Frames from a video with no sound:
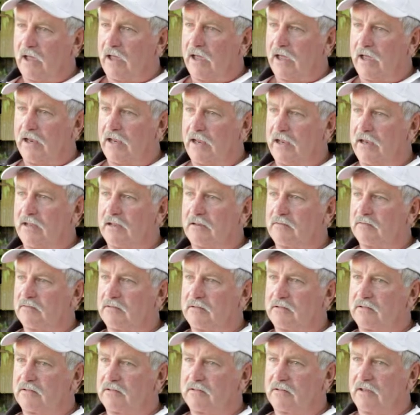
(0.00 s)
and it
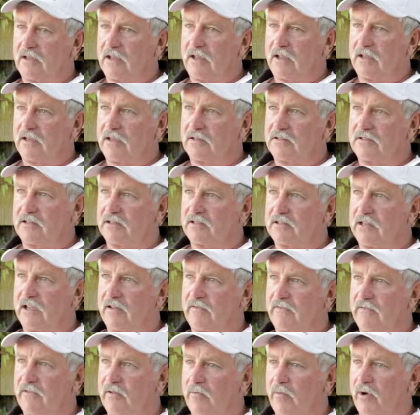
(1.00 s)
has just
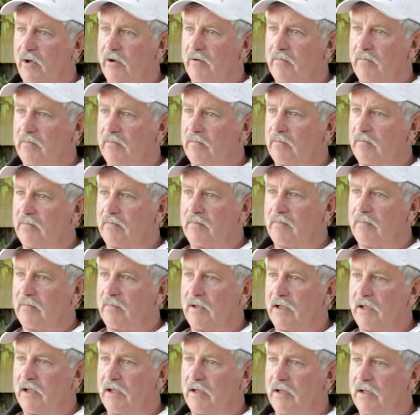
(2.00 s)
left the bottom
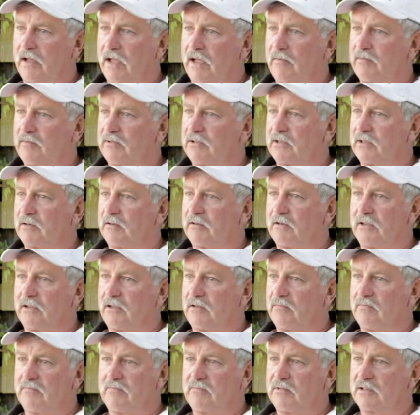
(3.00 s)
absolutely
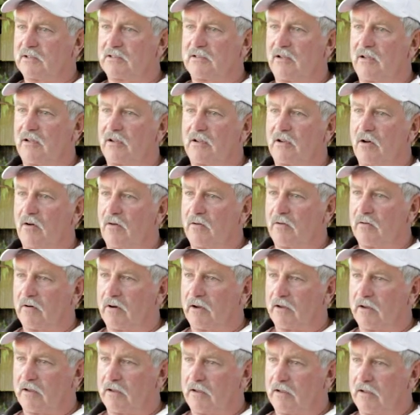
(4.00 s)
just like
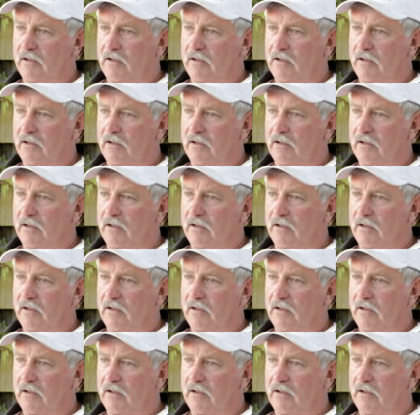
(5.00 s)
concrete.